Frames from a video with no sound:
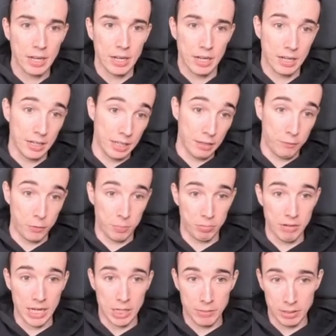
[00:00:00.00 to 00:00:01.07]
Uh, if you
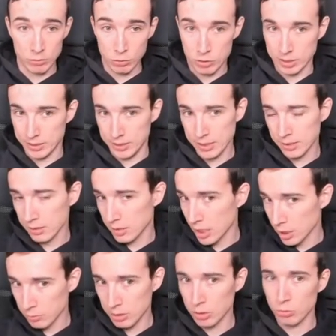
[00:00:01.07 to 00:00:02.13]
play queen to g6,
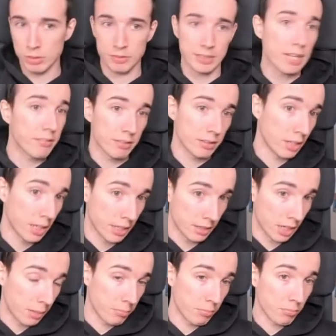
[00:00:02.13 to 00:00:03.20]
then queen to f7, and
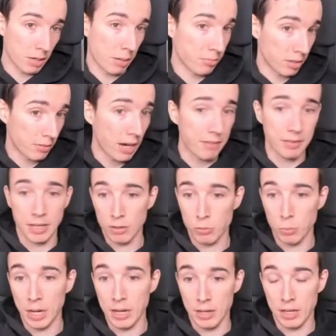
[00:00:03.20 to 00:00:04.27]
I'm I'm surviving as
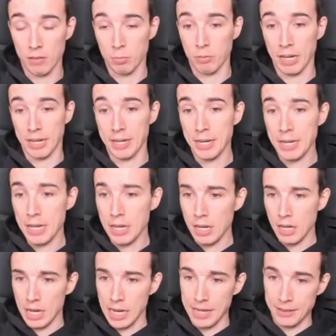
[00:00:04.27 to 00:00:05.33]
as black.
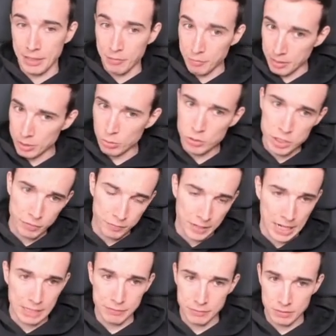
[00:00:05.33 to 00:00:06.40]
And if queen to
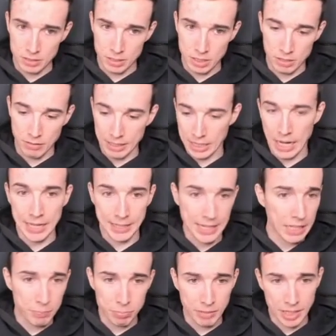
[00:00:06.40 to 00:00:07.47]
g5, uh, like I
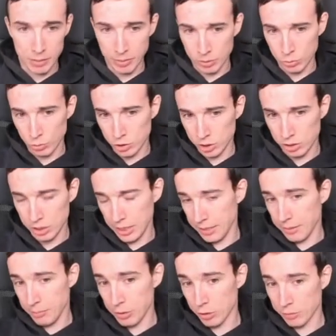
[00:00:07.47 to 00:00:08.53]
can't play queen to
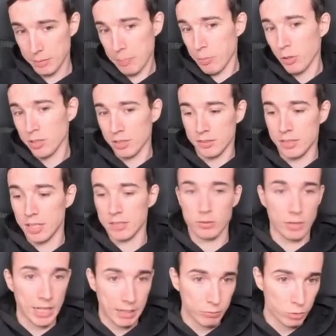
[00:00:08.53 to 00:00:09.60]
g3 because my pawn is there, so
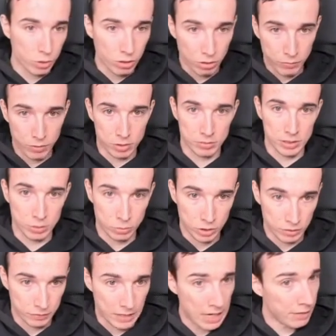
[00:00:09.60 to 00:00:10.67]
I have to go for queen to
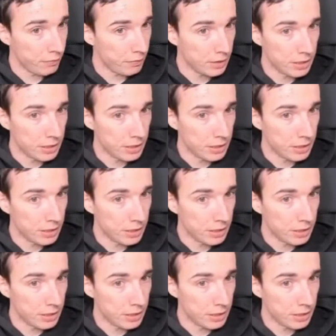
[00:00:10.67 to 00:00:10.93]
g5.